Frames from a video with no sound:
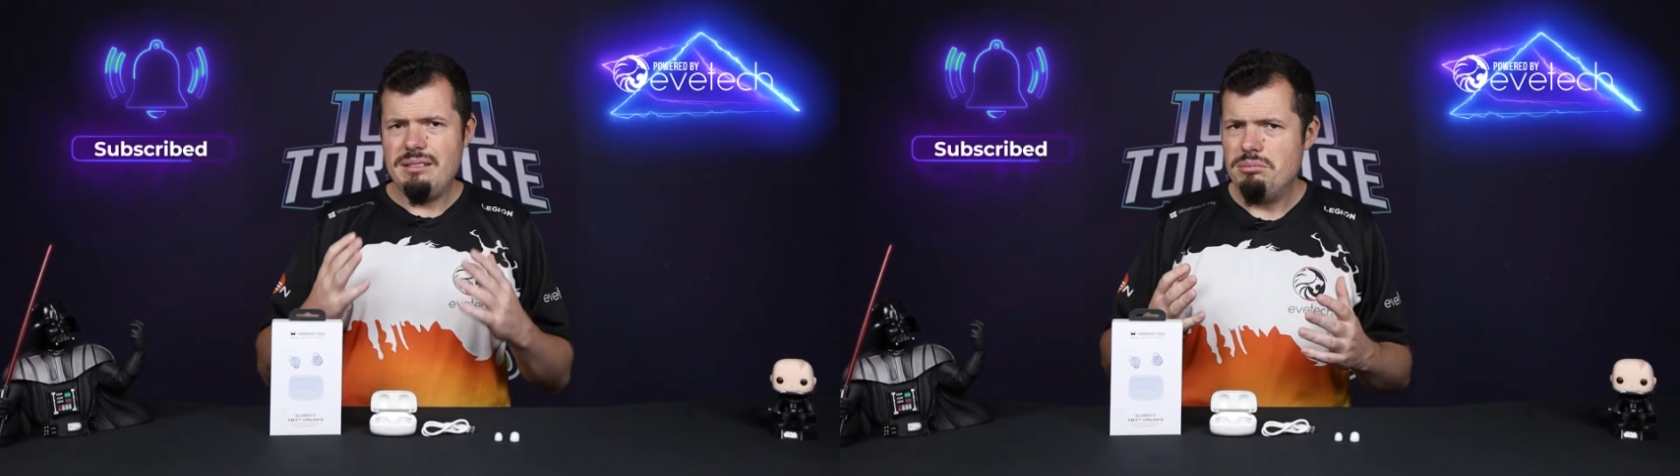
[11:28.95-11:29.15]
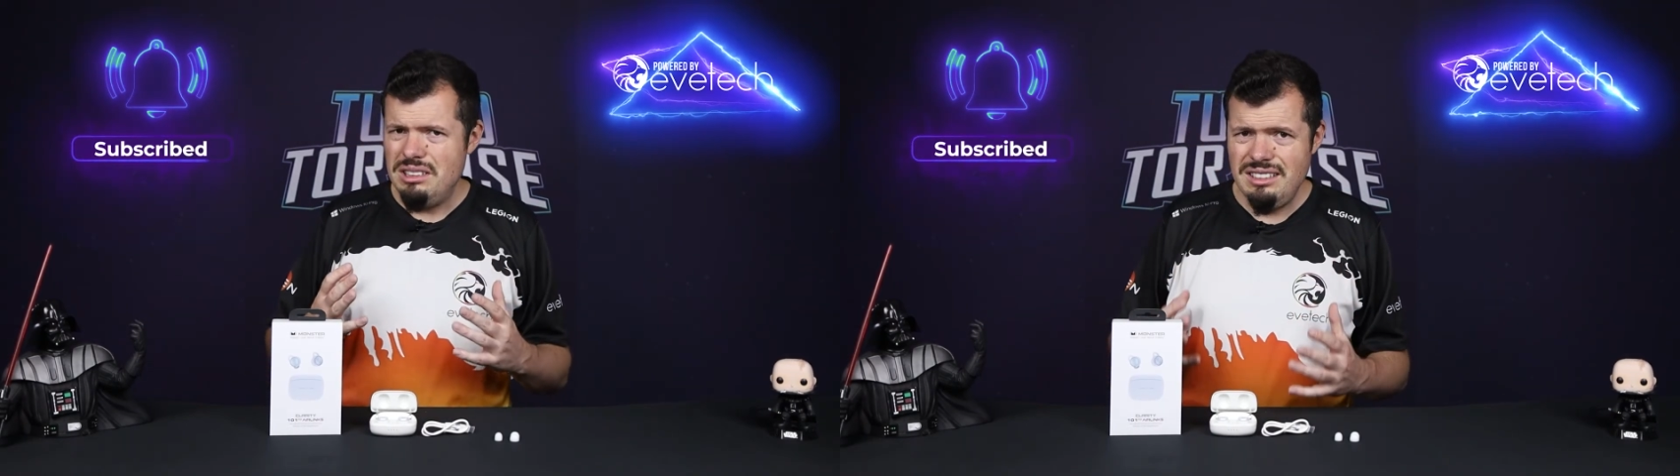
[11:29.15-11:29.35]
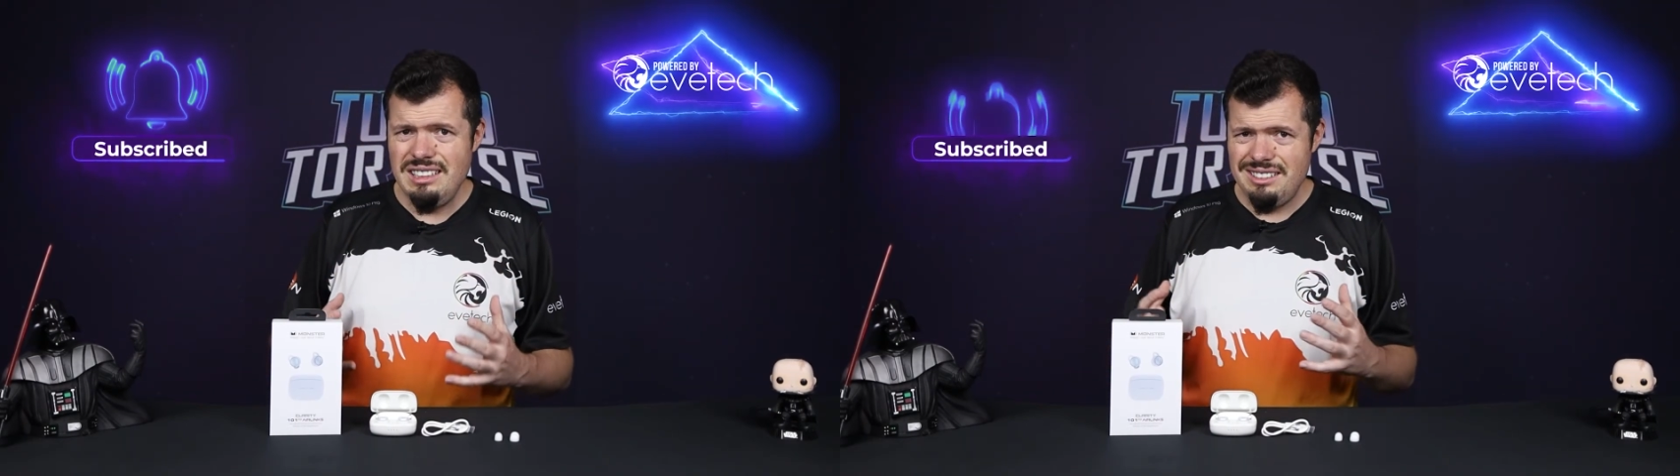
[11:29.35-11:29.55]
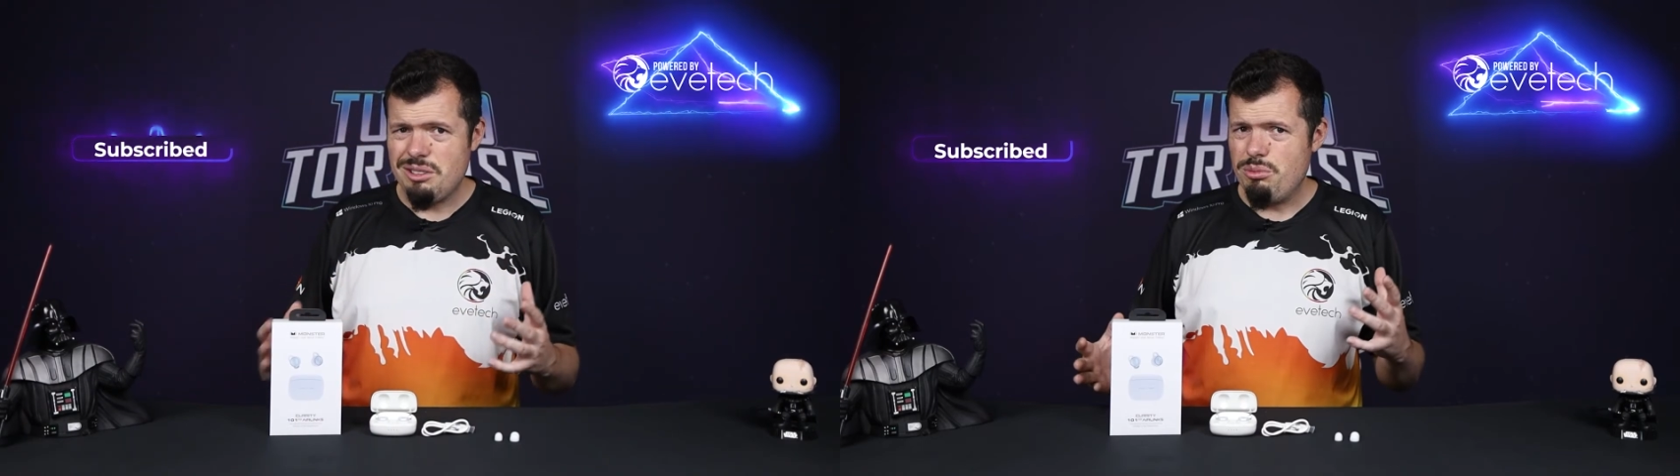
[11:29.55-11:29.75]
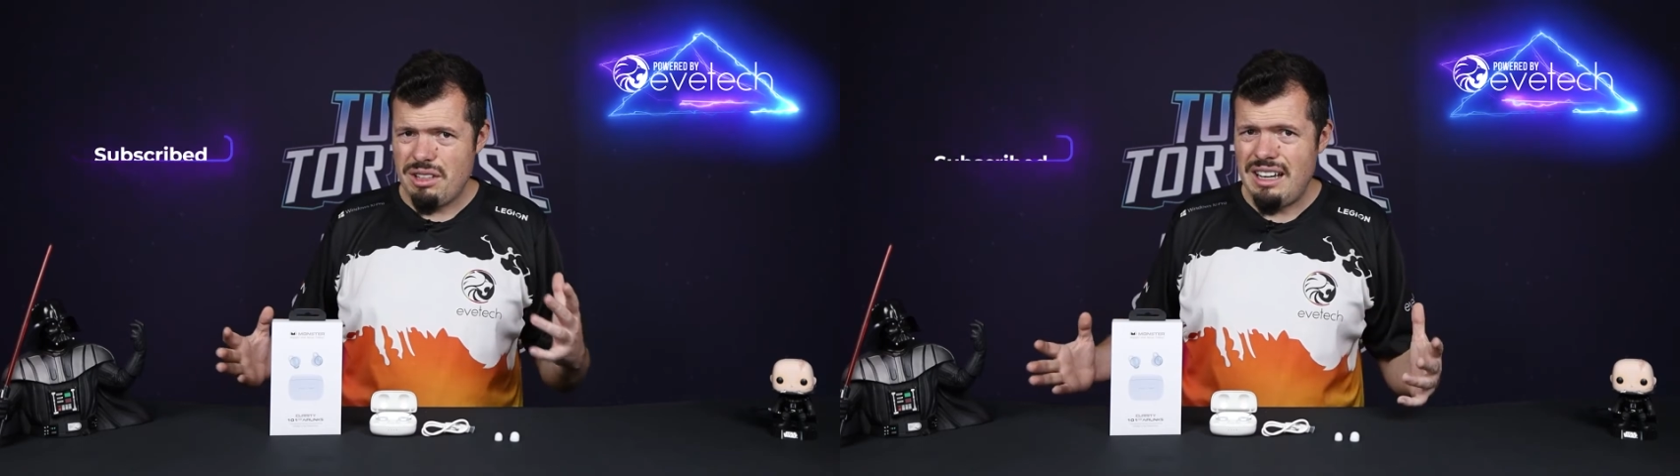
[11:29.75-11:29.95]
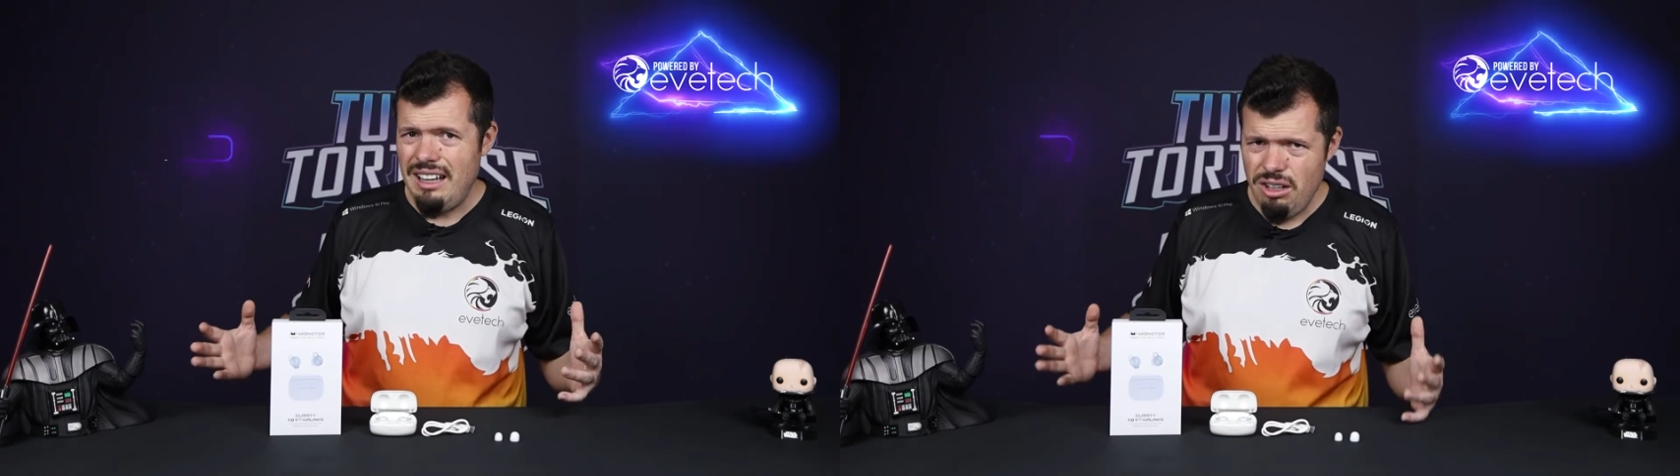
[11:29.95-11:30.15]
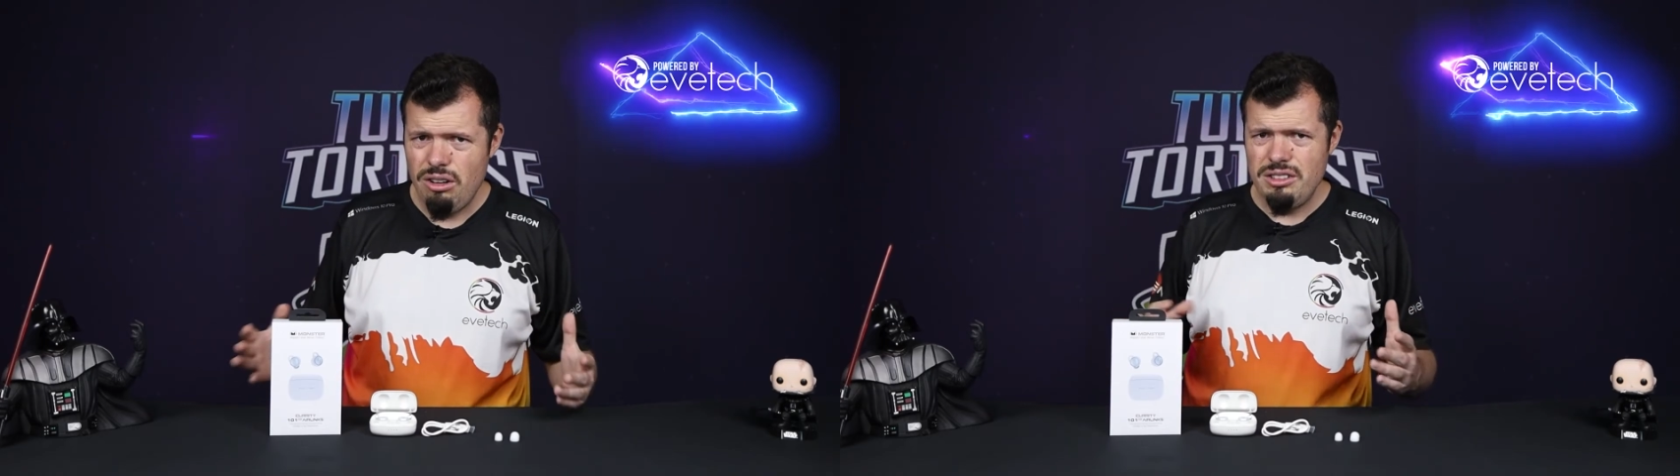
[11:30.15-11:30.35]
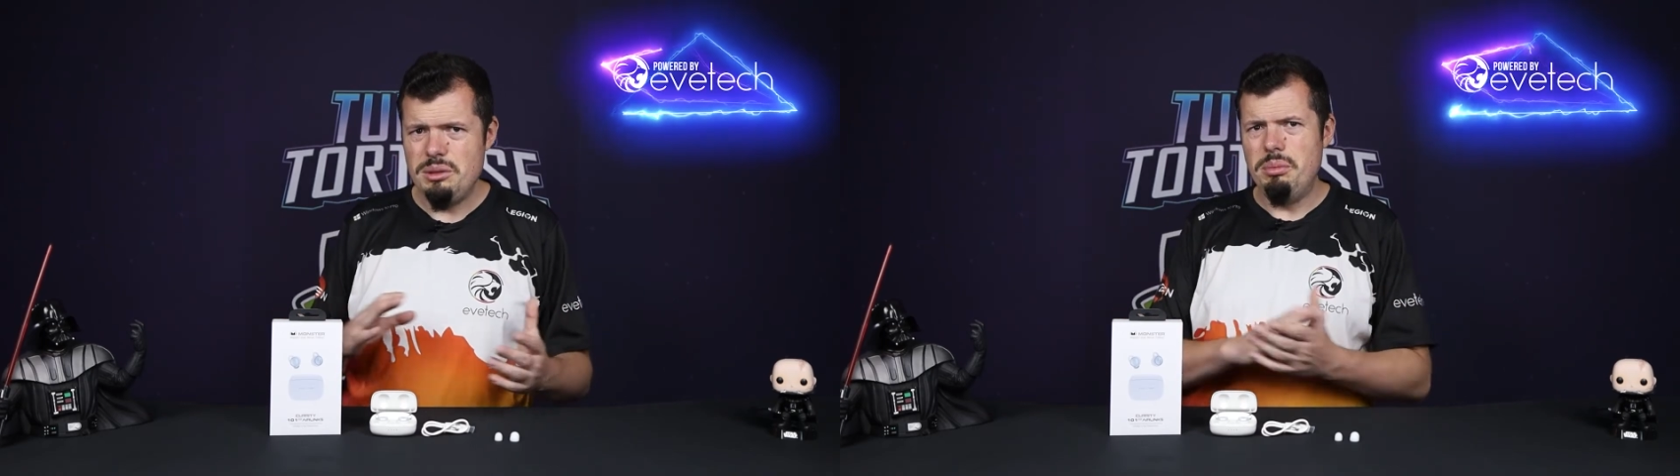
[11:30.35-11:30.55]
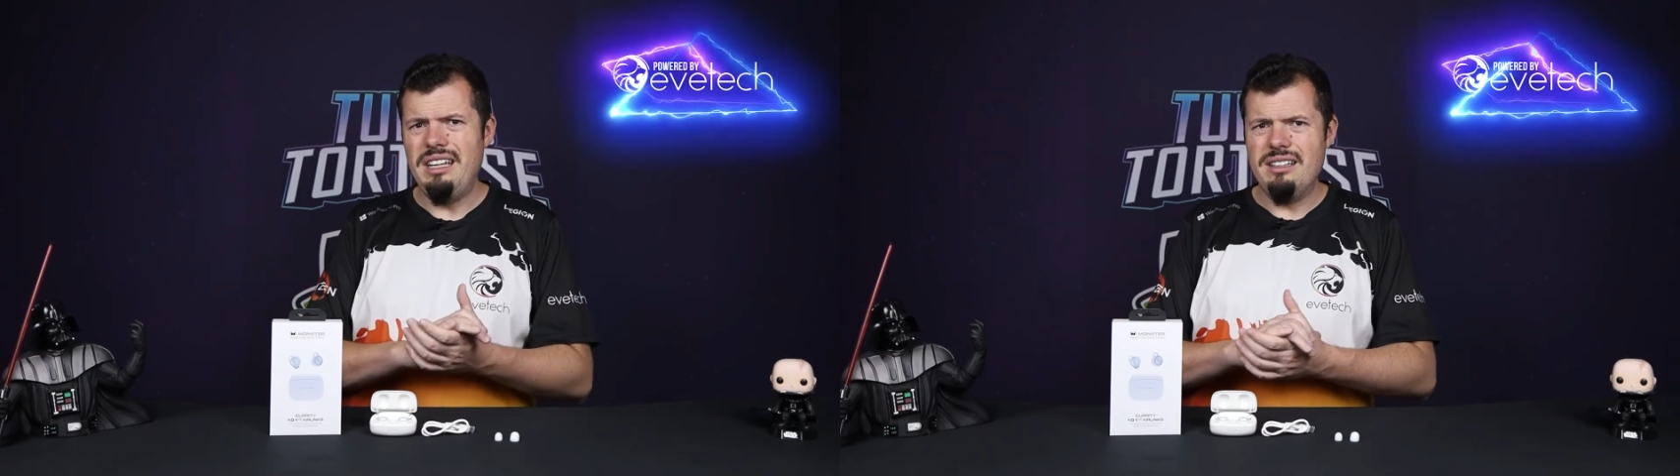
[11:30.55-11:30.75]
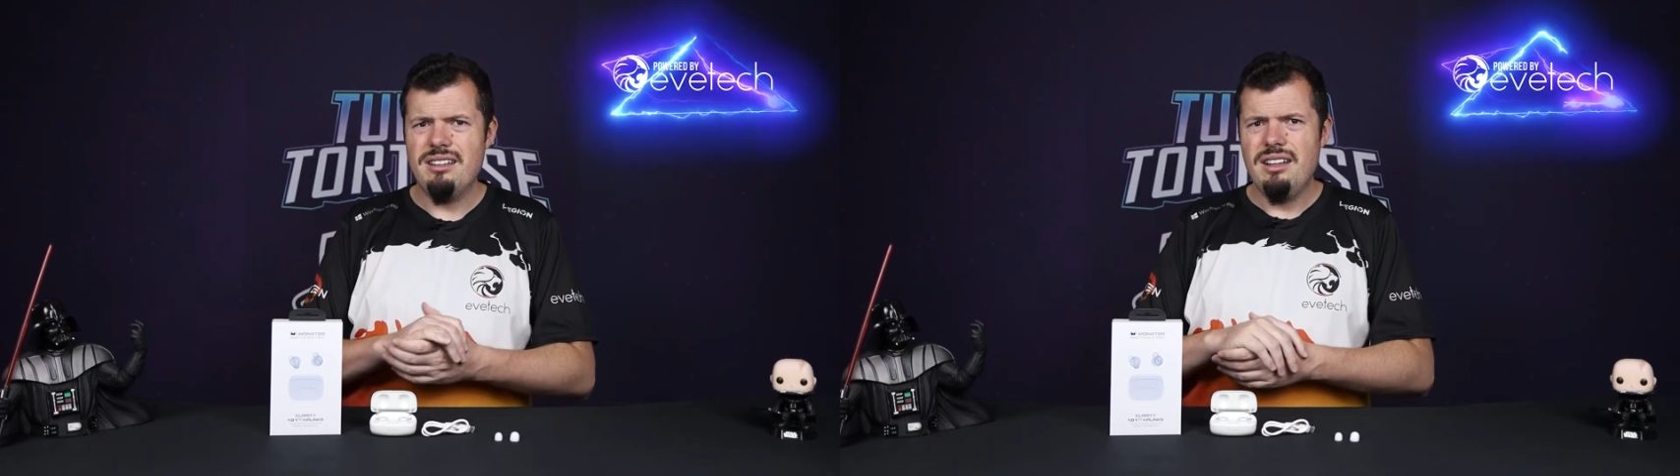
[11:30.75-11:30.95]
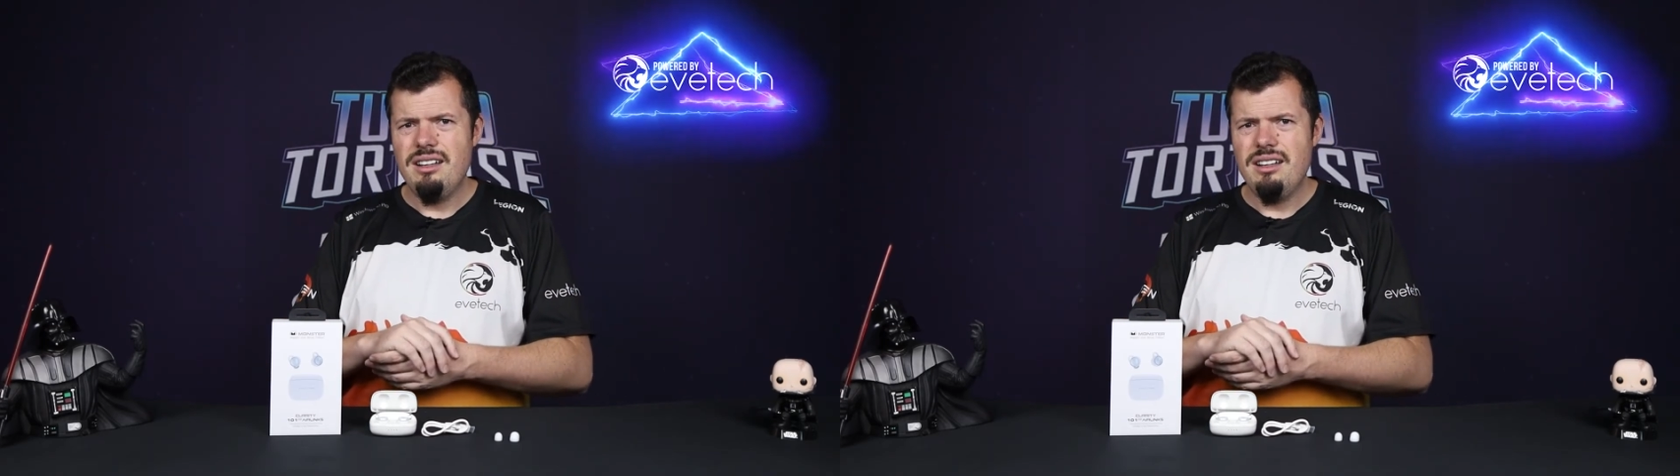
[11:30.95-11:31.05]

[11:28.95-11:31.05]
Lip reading: Monster is kind of hard to beat.